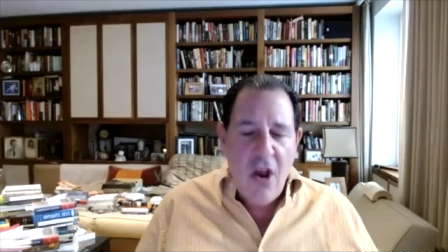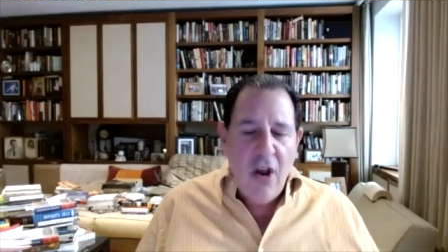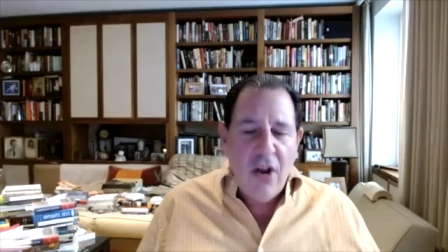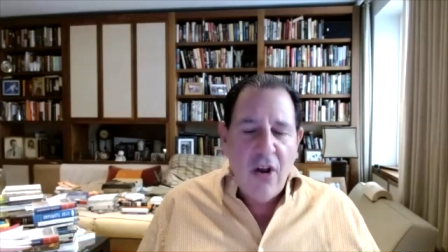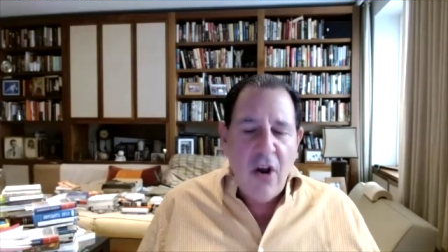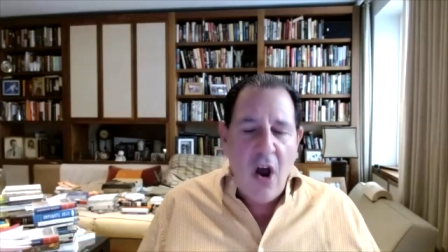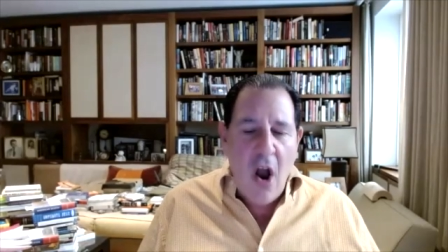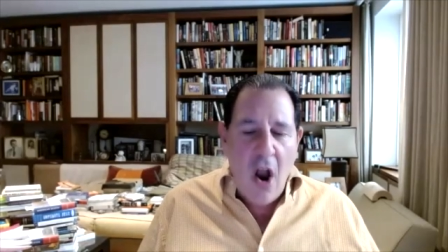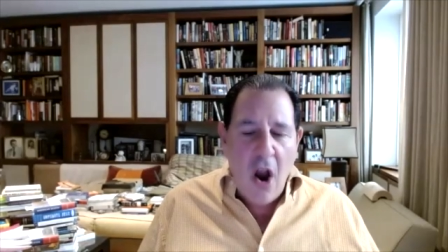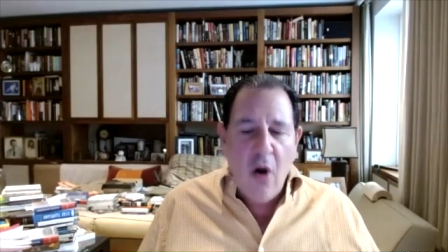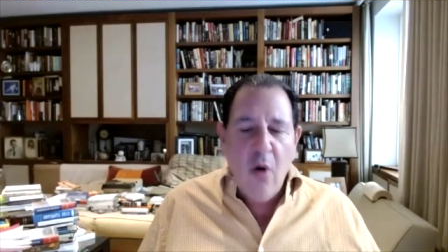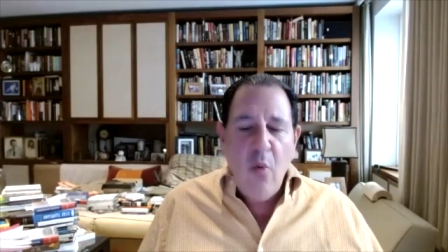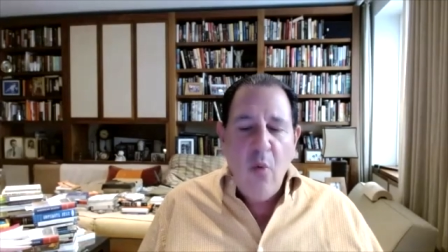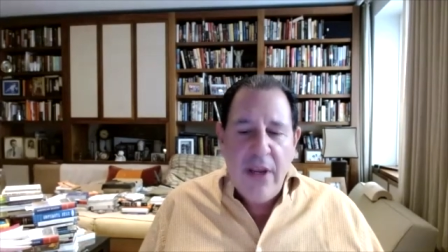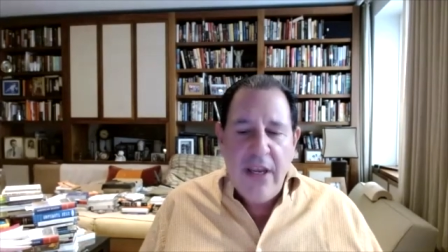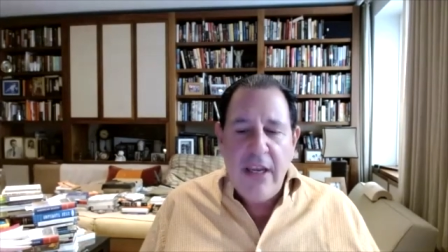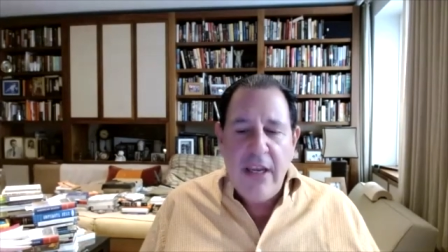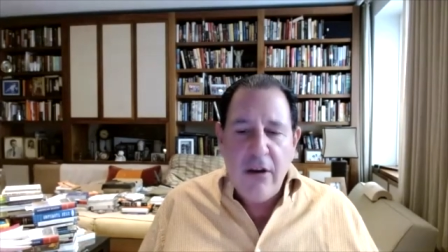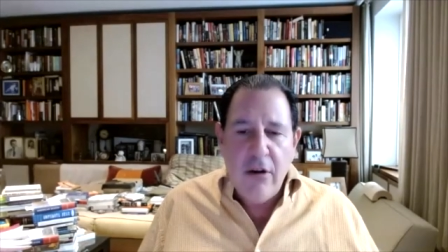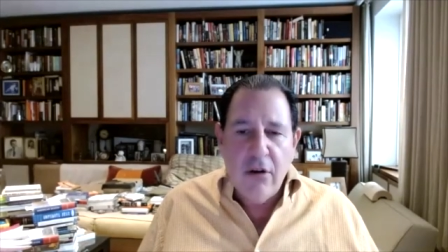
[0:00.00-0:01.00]
Are
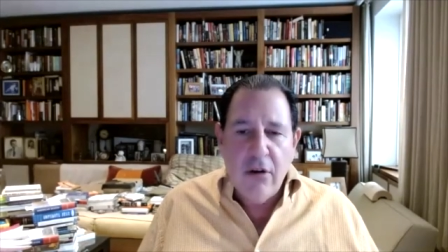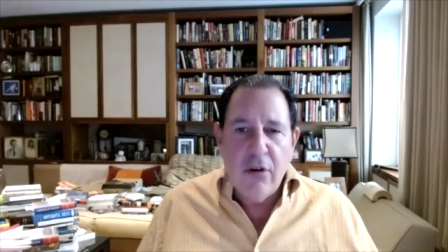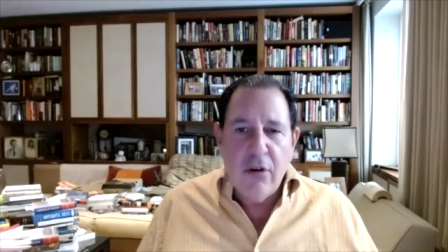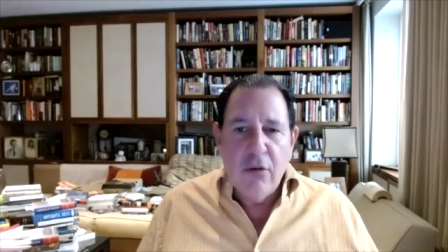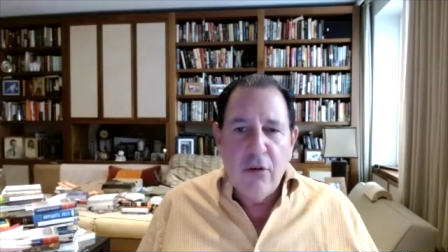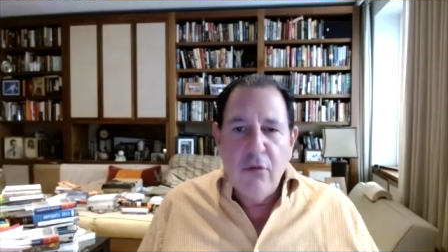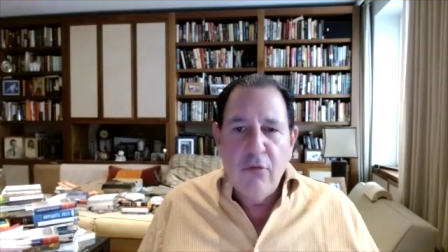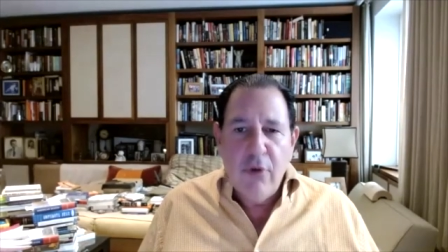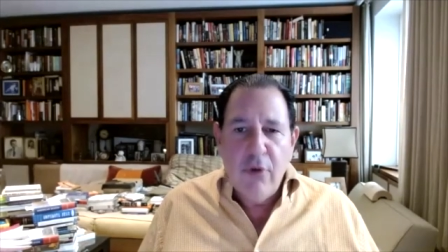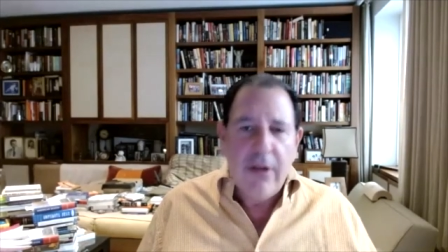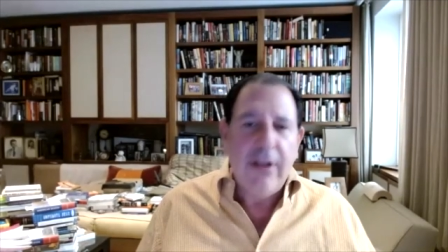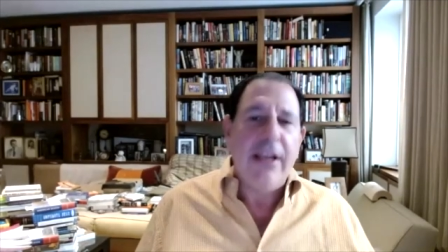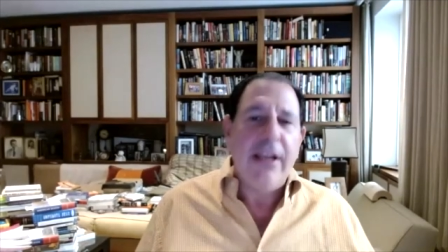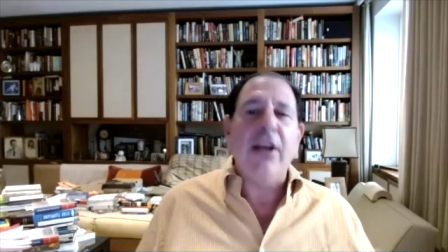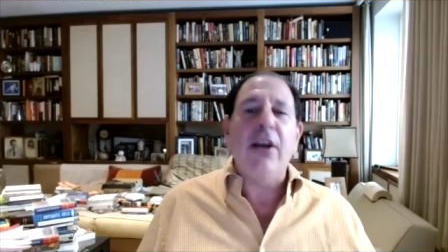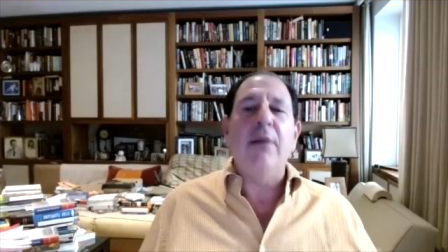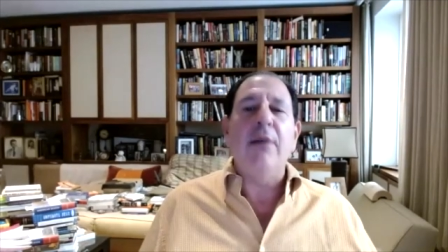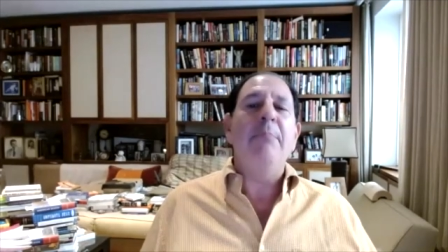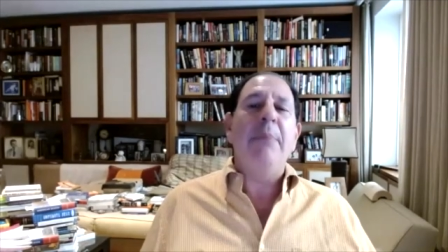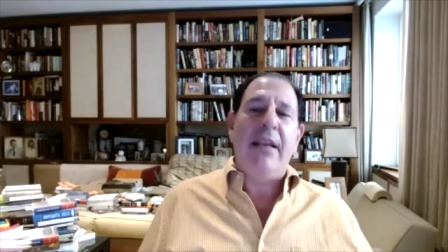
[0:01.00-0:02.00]
we really
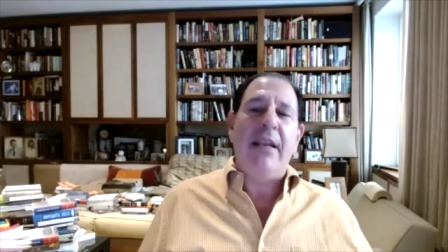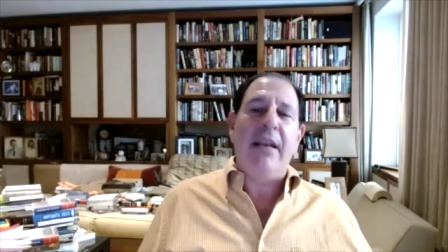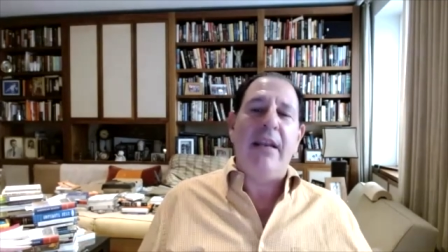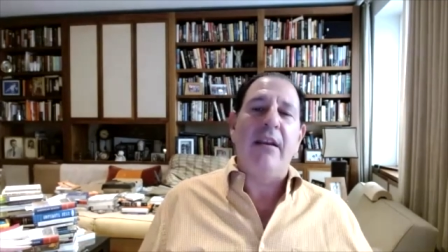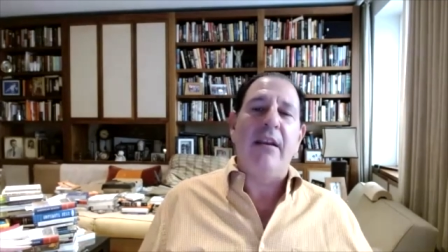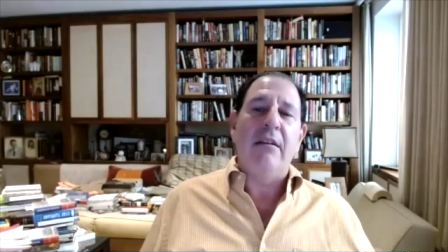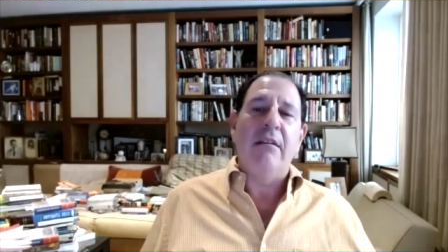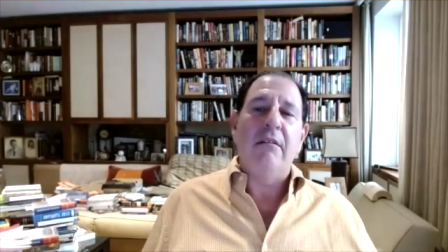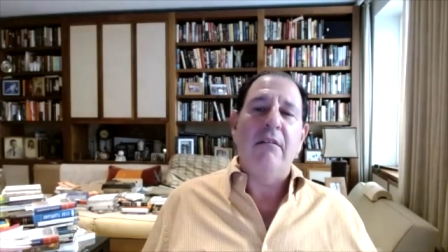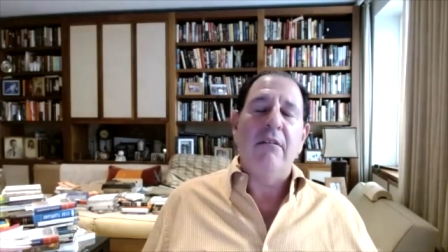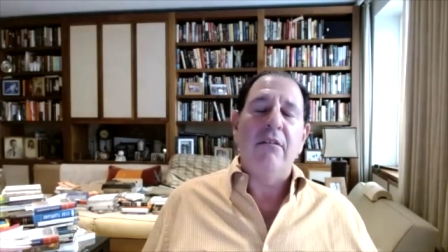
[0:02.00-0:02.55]
committed